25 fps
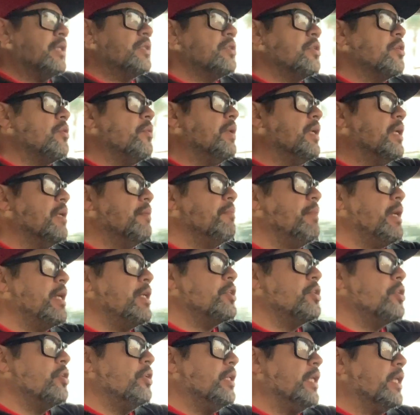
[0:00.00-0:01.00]
So you want to make
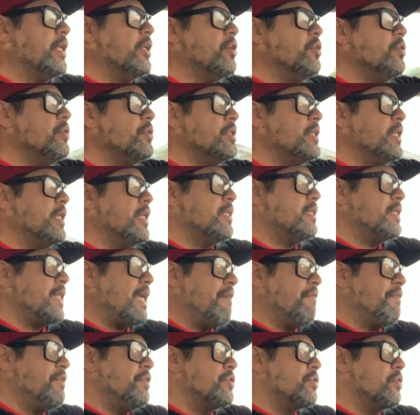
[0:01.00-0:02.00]
sure that you set a
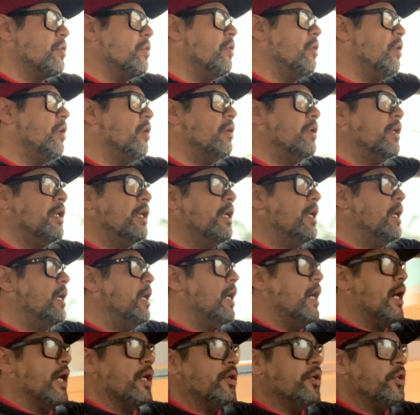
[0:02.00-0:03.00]
savings goal,
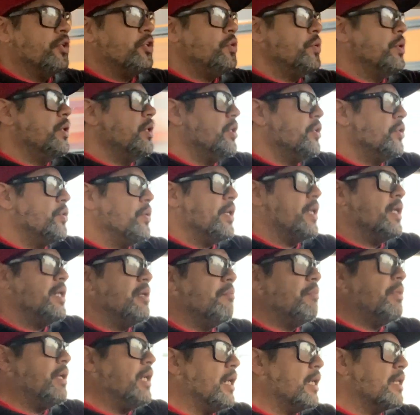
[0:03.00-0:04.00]
100, 200, 300
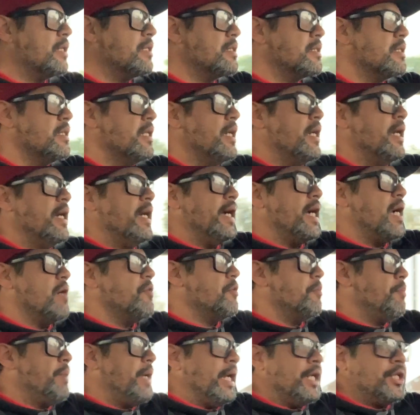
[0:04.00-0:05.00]
bucks
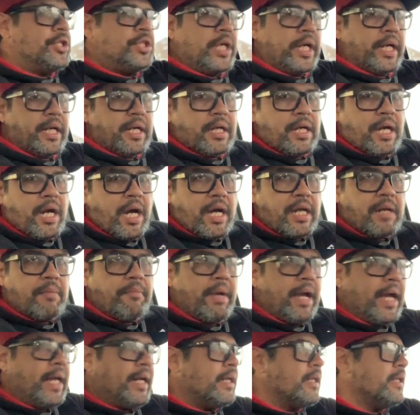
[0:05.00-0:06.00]
every paycheck
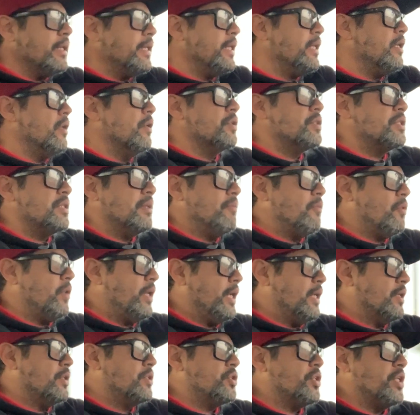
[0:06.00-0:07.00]
automatically goes somewhere
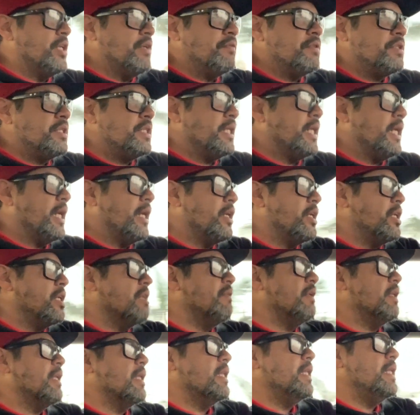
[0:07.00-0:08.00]
else. You never see it. You
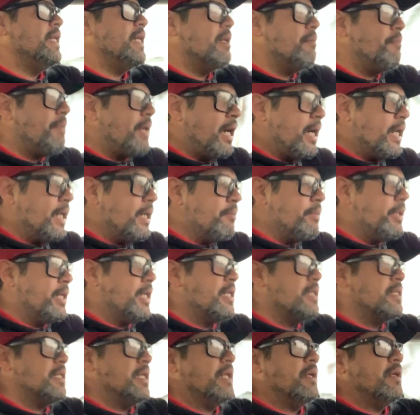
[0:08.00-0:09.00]
never have to think about it
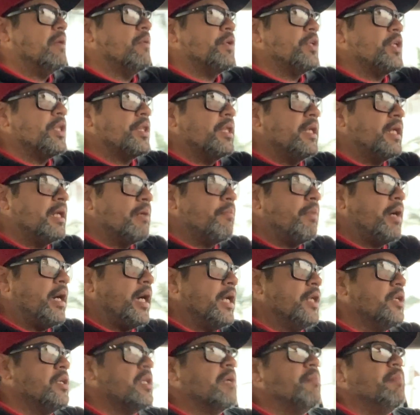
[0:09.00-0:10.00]
because when you think
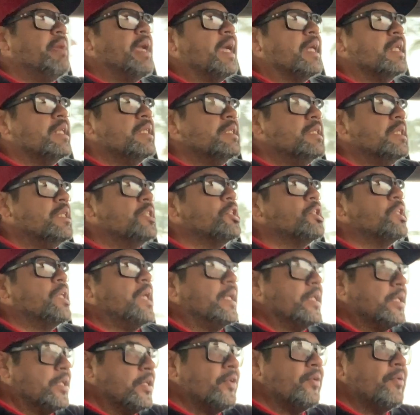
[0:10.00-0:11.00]
about it, you can make a decision
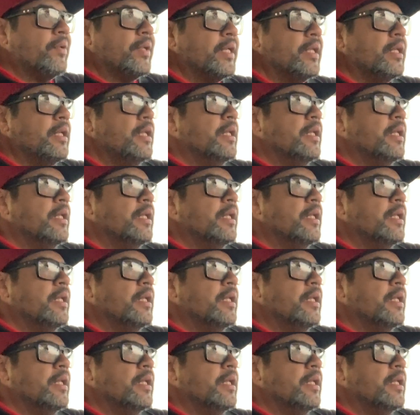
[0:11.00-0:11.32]
not to do it.